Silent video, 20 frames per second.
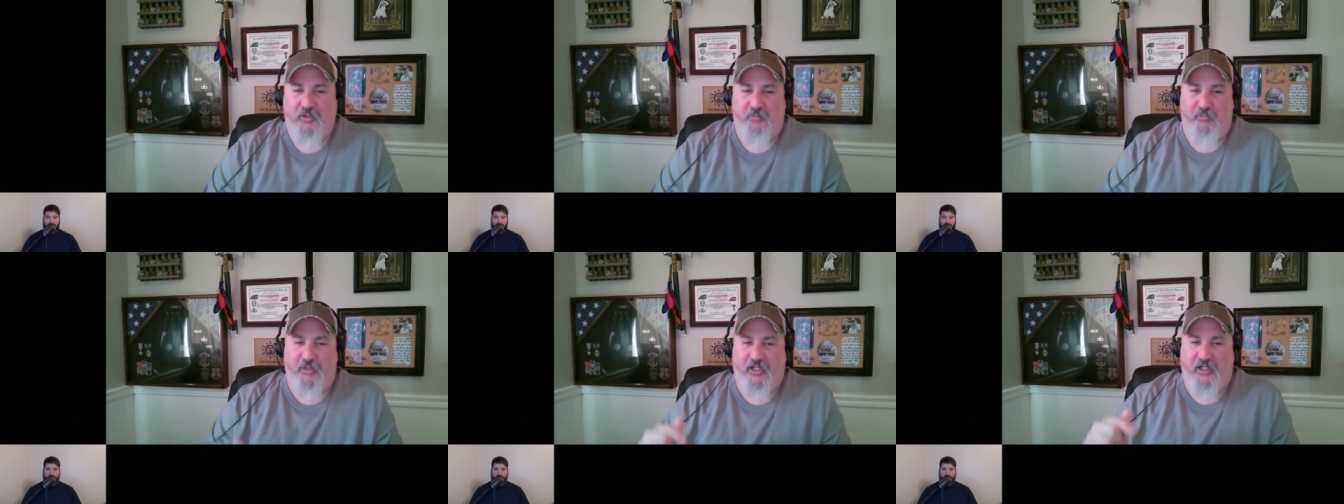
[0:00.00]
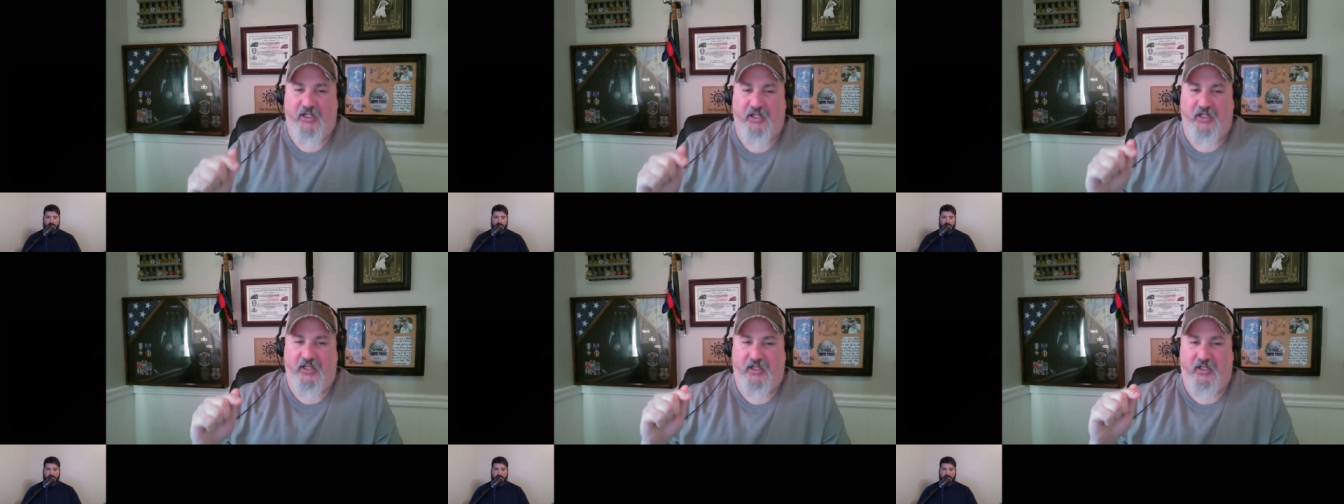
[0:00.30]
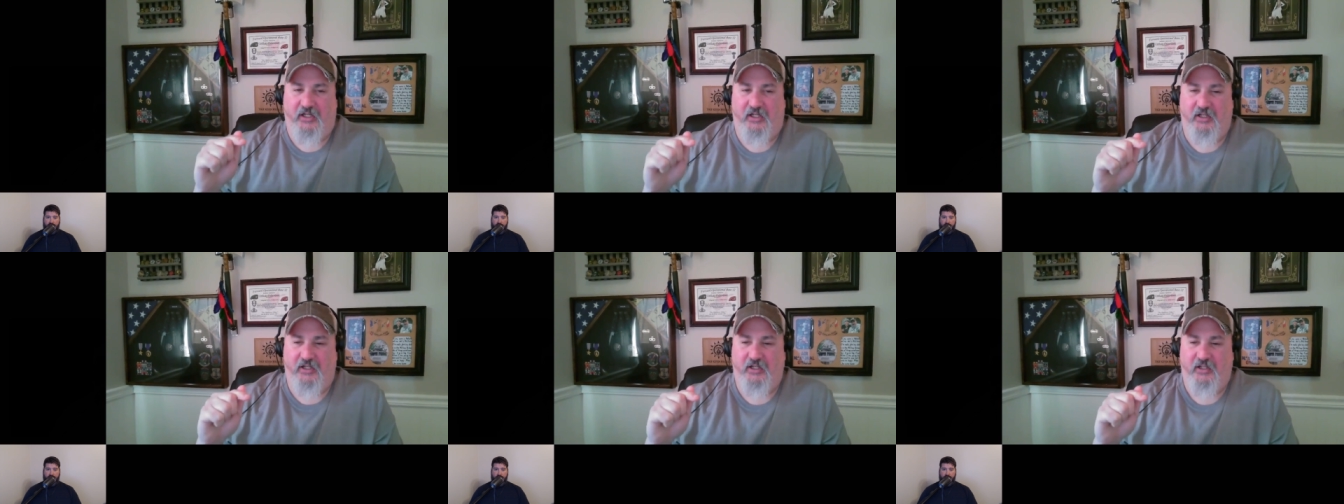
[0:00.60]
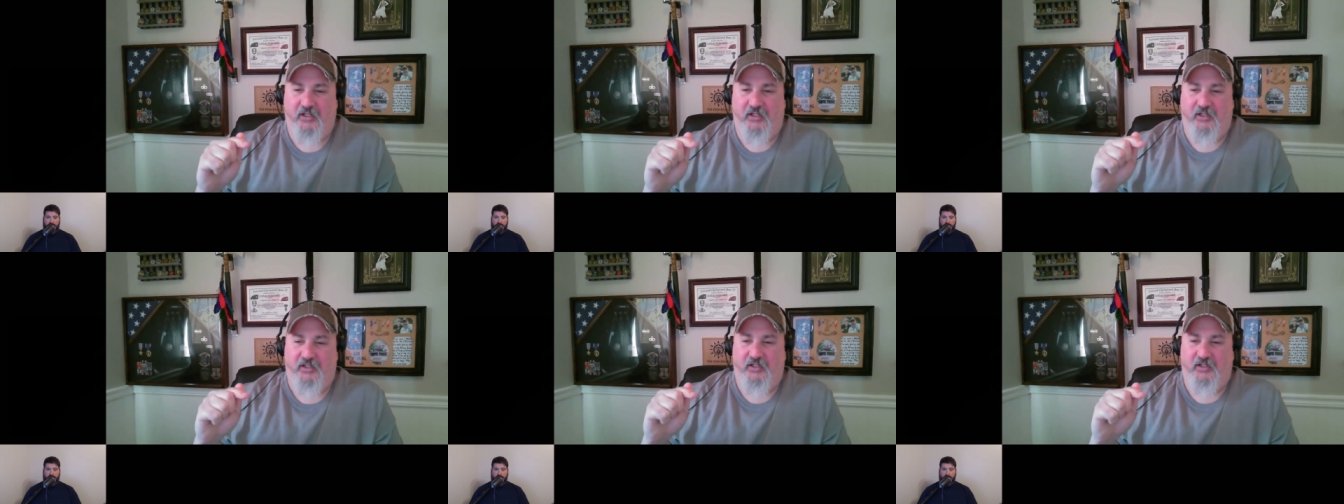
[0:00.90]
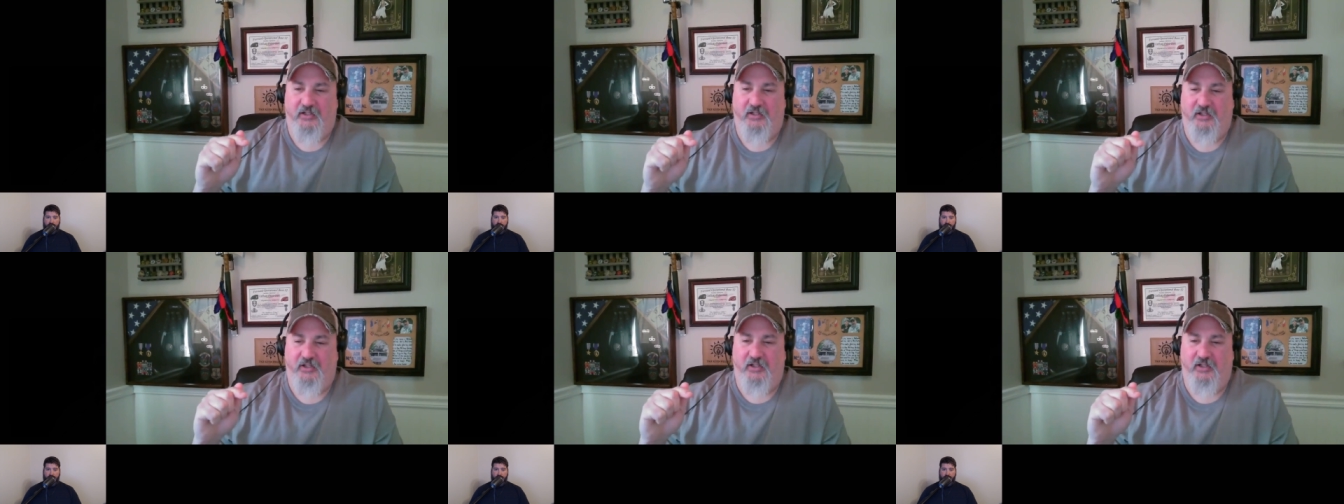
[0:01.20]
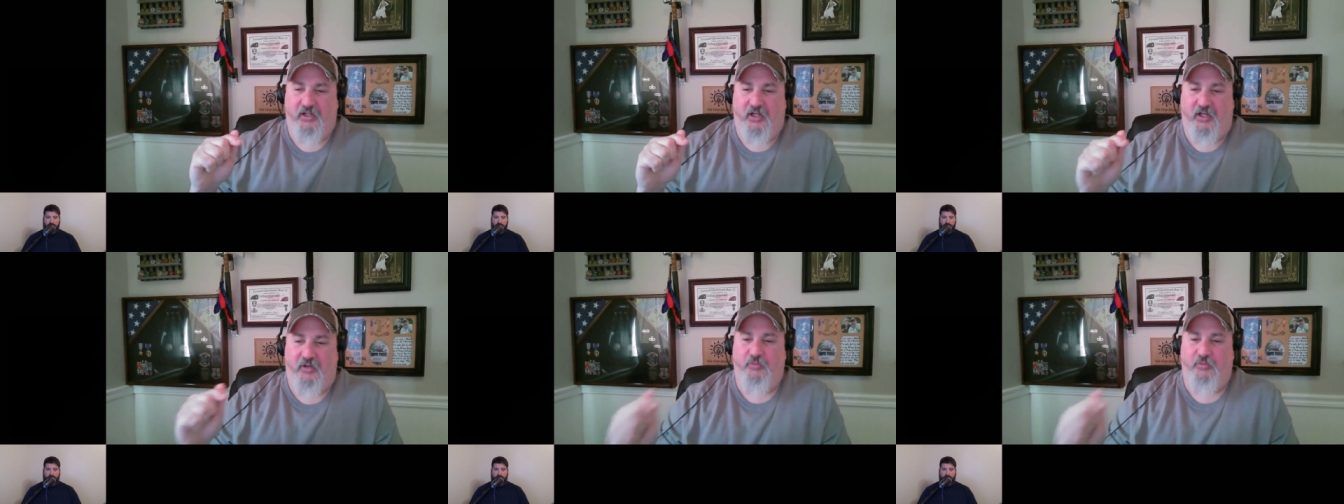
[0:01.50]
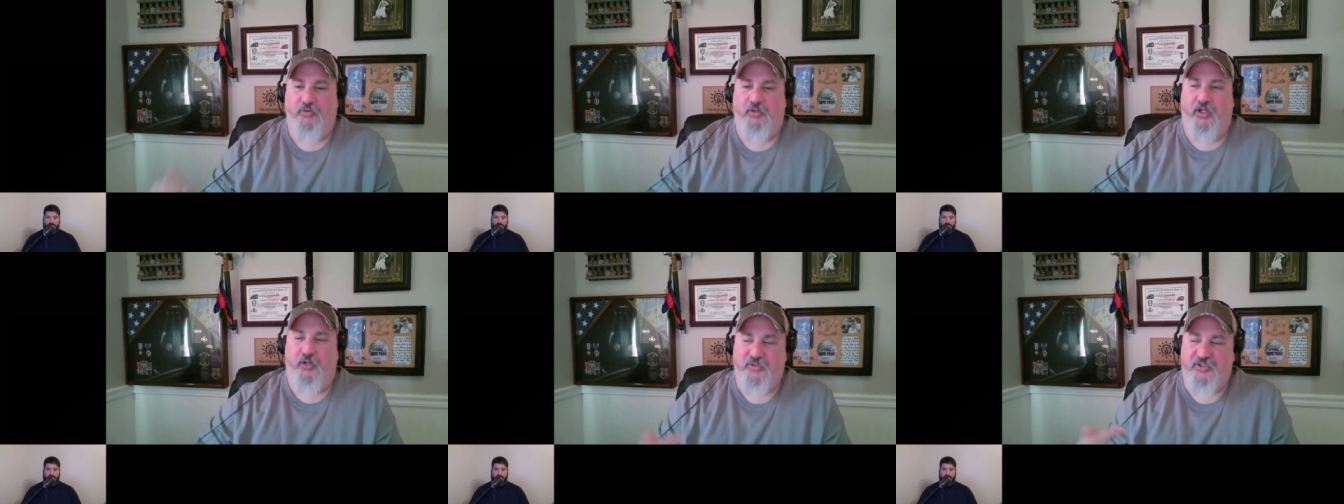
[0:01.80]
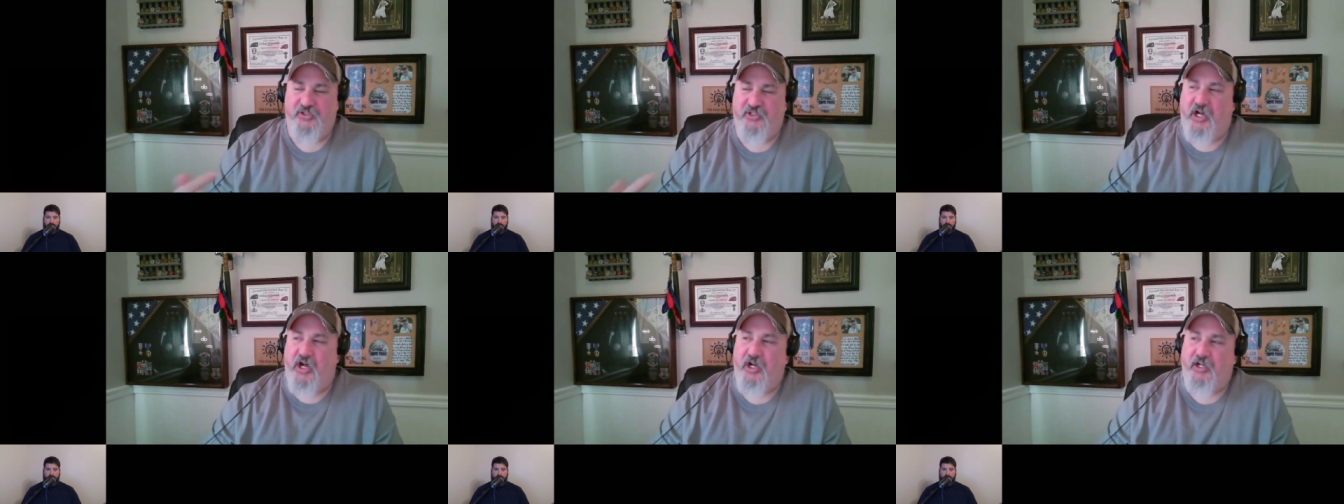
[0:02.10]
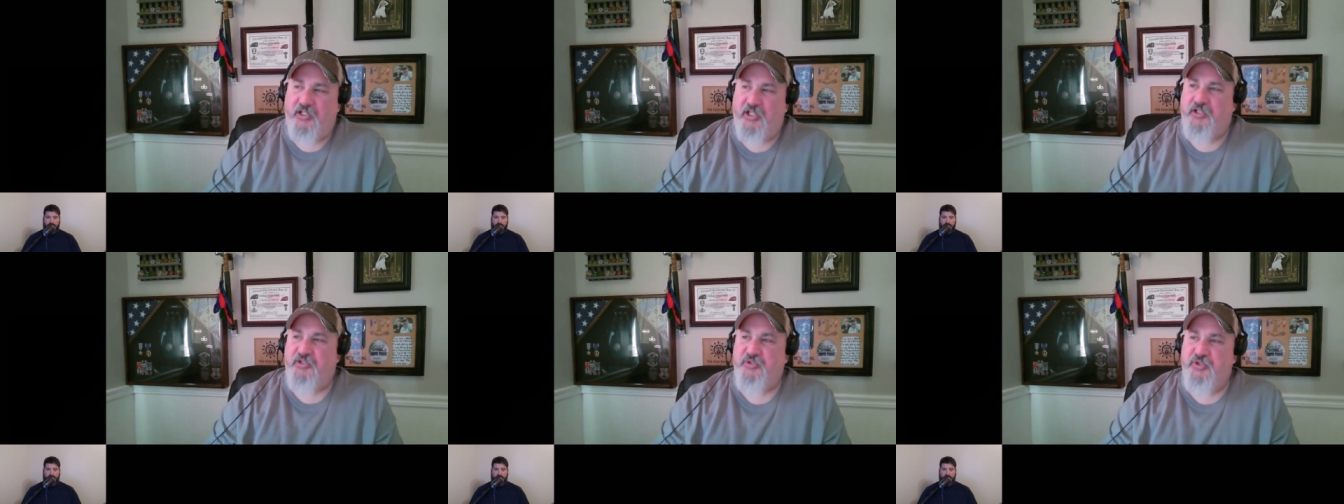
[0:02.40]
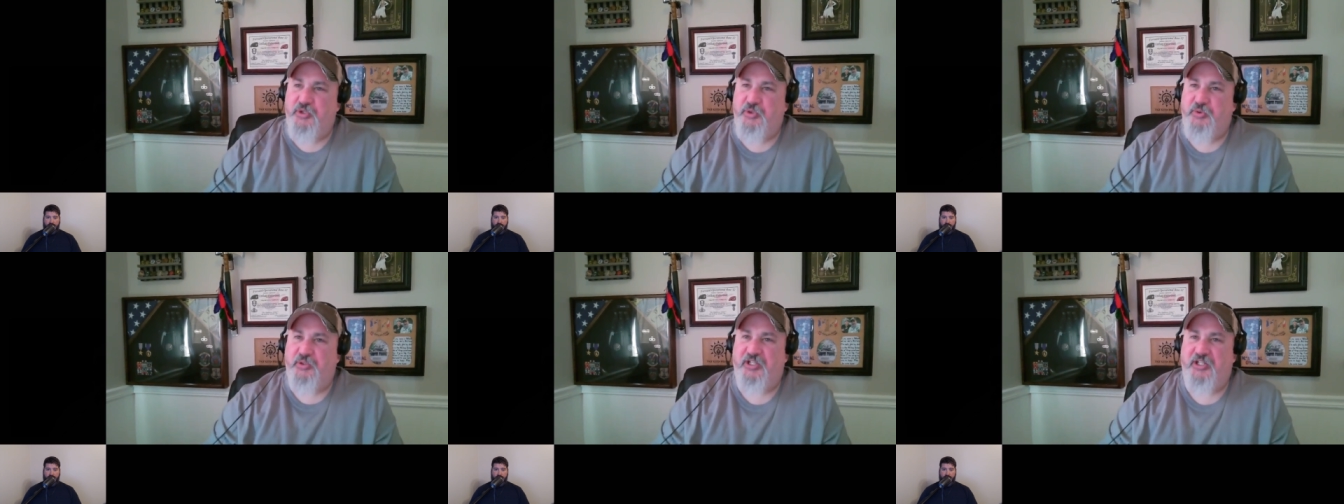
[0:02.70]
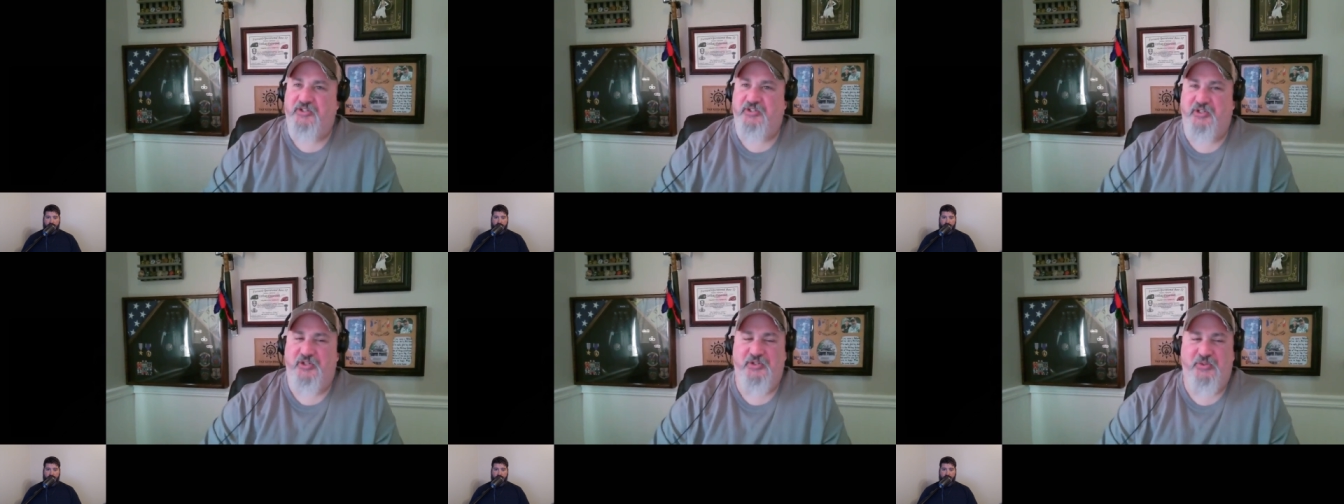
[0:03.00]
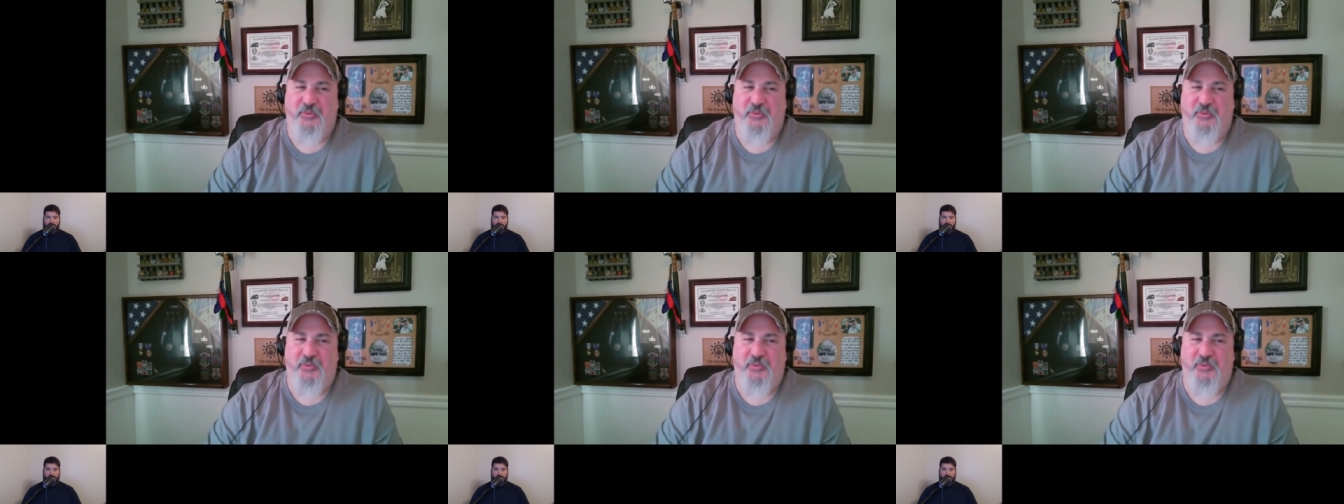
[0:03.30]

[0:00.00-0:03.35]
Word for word: But uh, I, w- I was talking to get to this